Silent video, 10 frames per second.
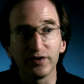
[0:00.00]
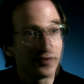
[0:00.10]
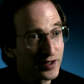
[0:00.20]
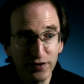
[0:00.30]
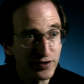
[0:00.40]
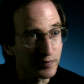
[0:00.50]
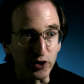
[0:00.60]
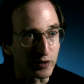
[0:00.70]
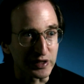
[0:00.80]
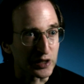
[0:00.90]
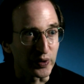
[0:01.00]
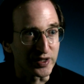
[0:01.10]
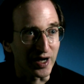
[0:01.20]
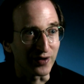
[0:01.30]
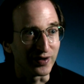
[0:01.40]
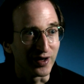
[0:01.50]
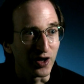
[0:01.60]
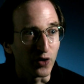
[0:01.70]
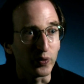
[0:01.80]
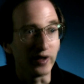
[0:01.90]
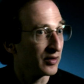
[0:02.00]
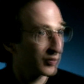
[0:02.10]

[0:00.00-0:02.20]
didn't appear to be slowing down. We,